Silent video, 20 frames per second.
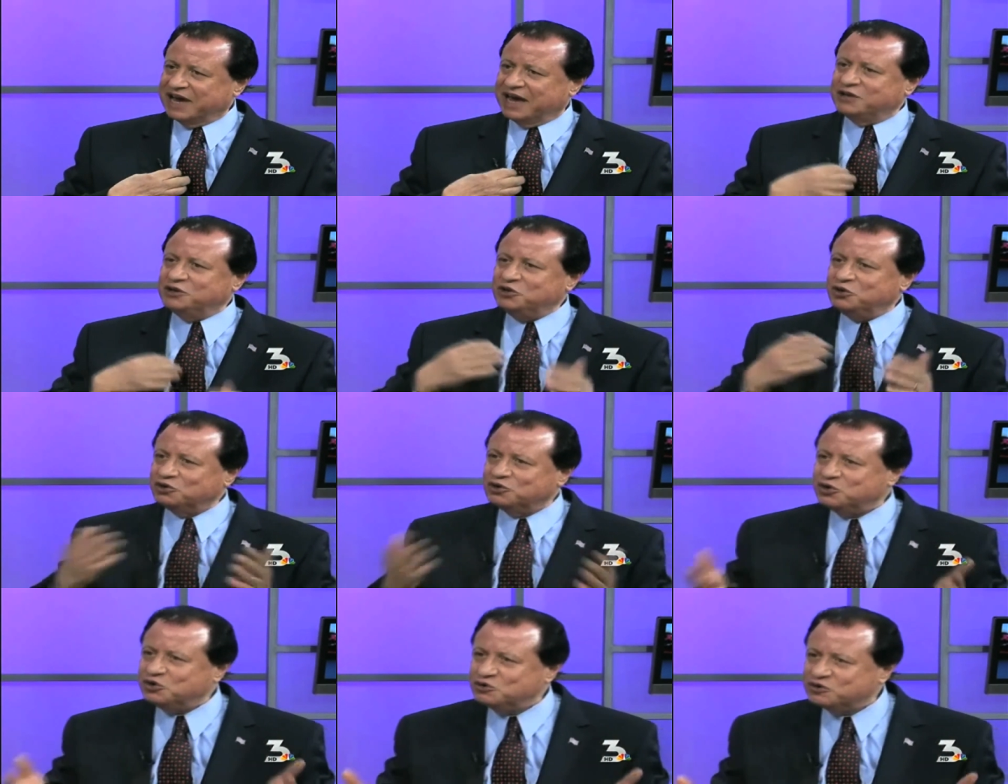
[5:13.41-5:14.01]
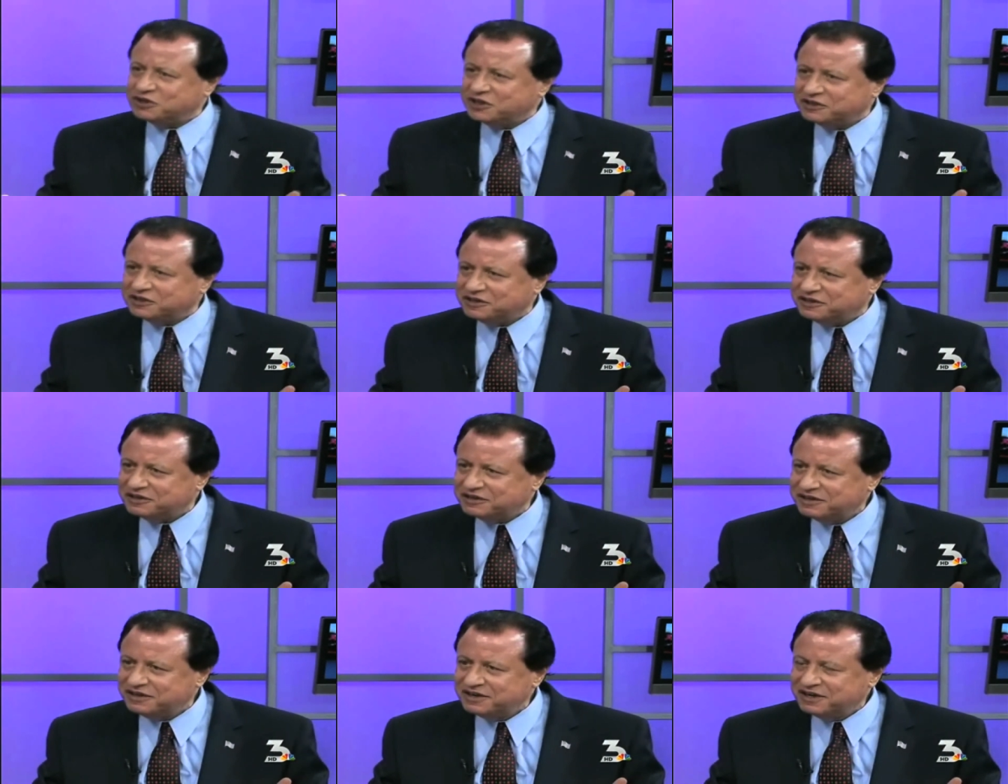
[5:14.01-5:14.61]
and you don't use
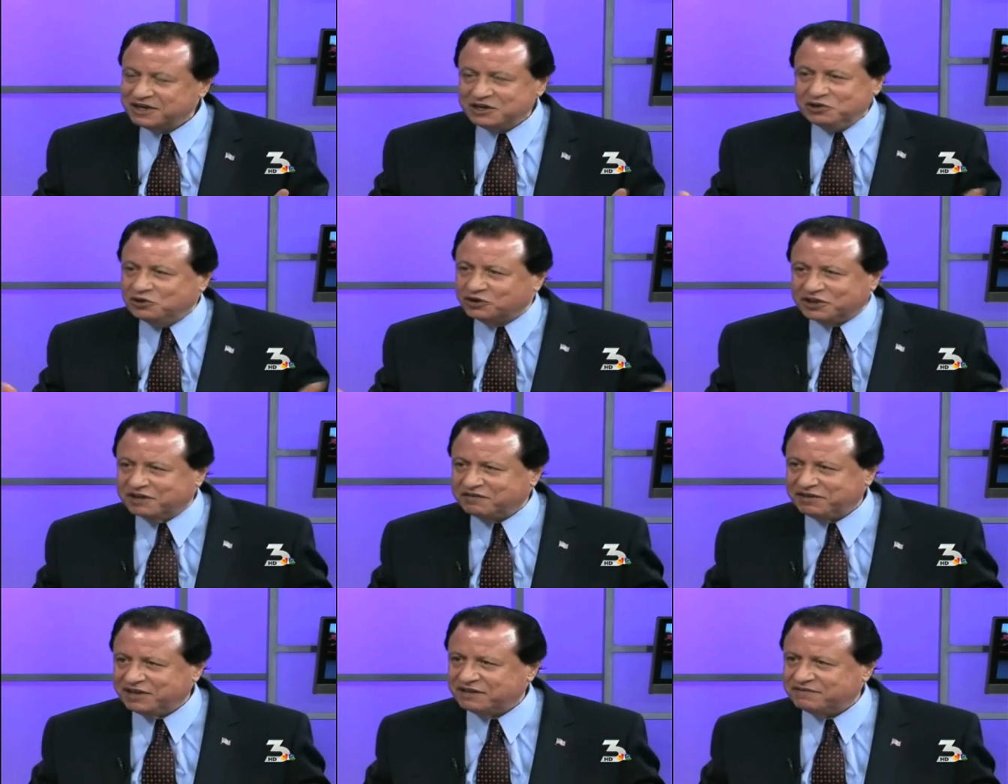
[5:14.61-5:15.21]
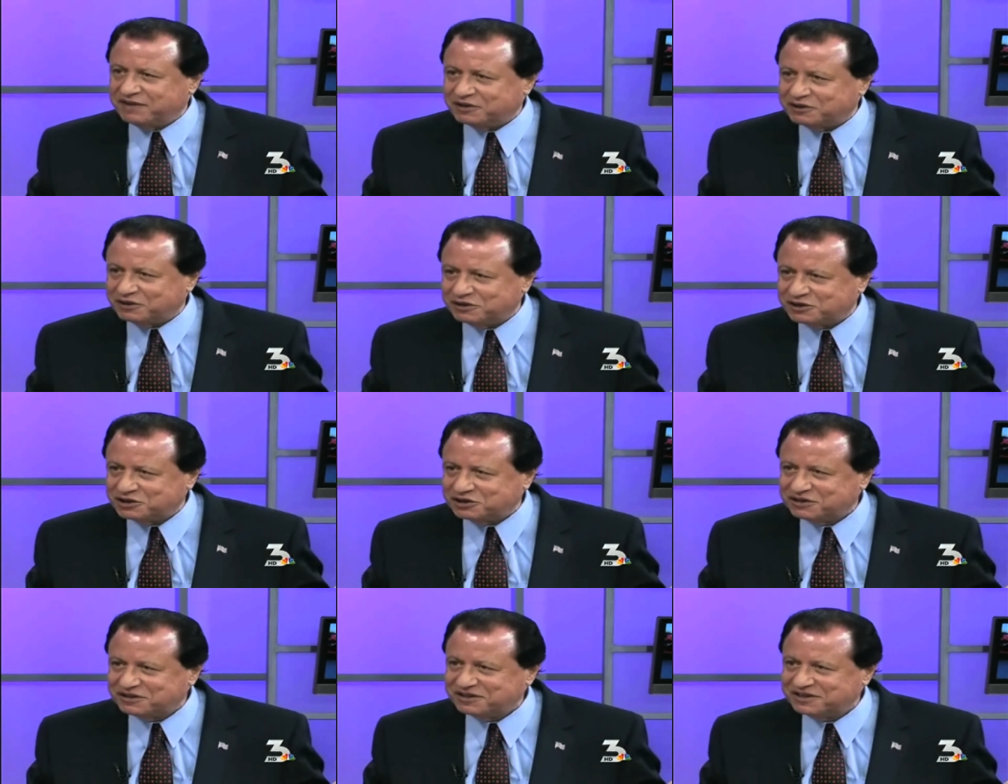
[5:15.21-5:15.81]
it, you don't have an
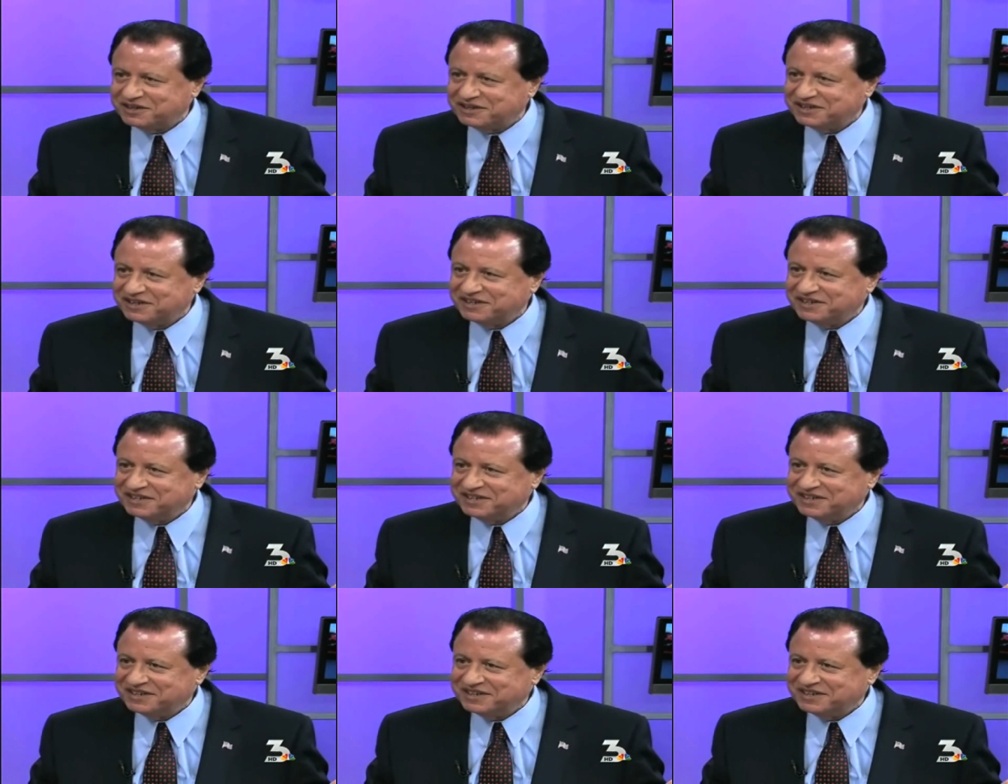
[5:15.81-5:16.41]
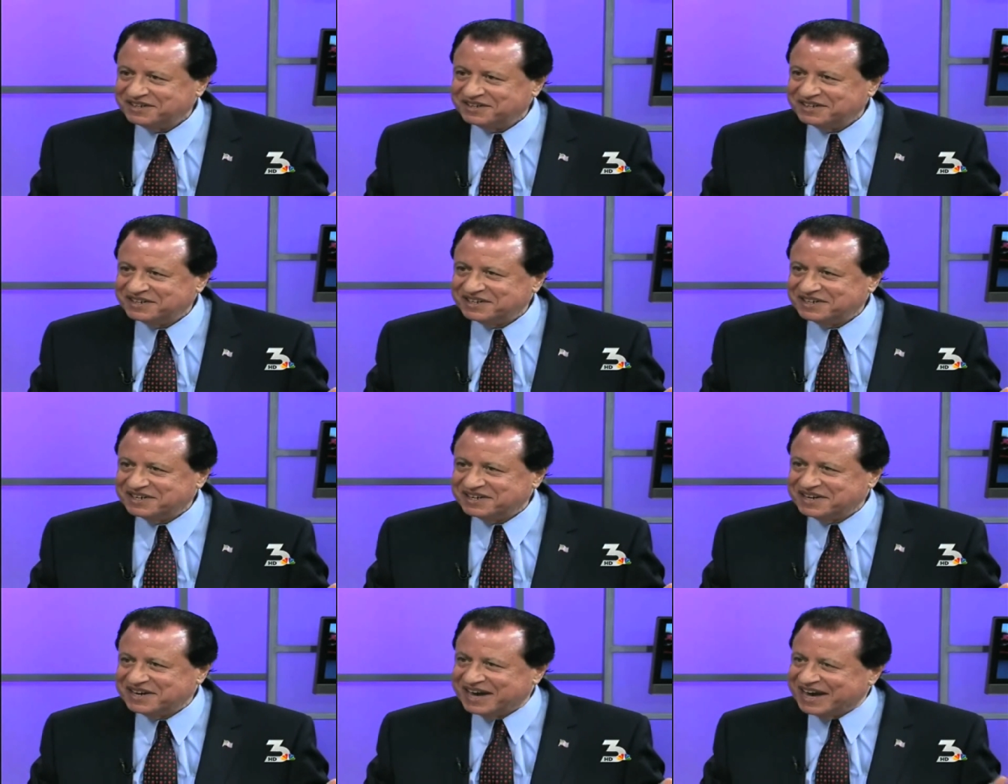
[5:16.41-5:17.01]
advantage.
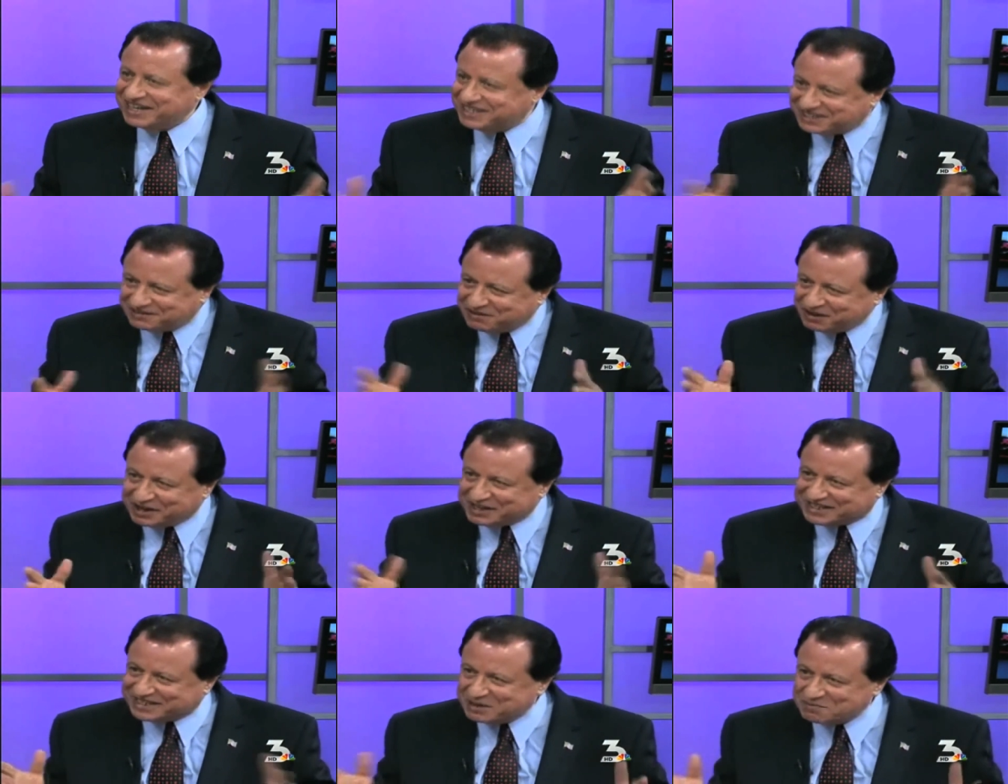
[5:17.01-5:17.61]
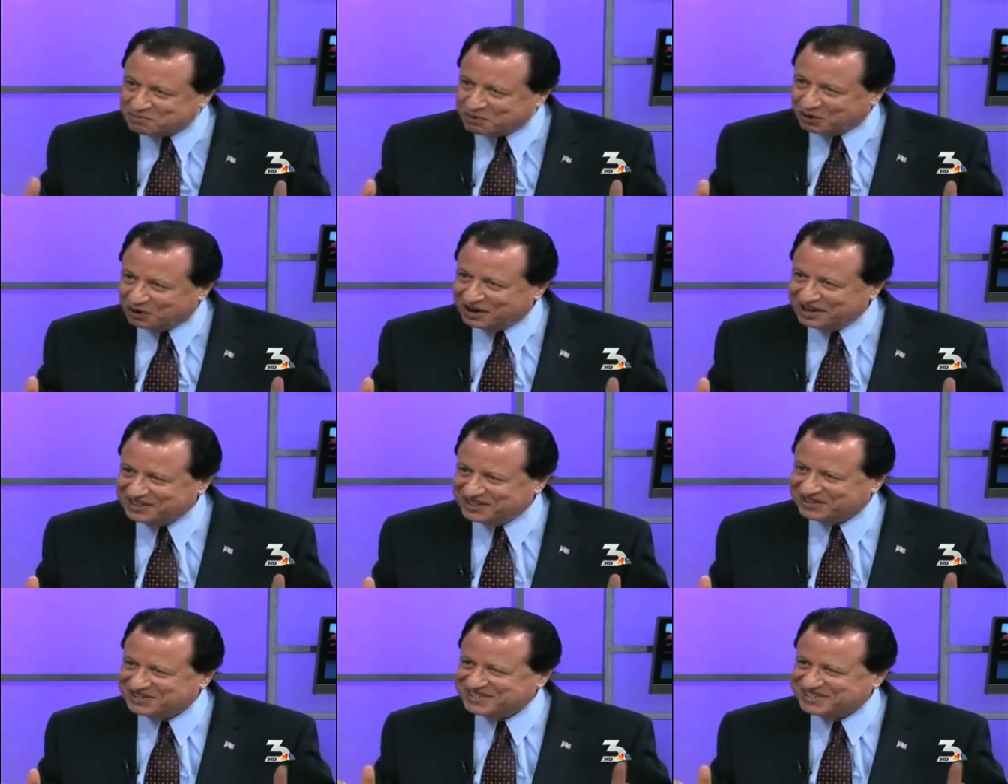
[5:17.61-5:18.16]
It's very simple.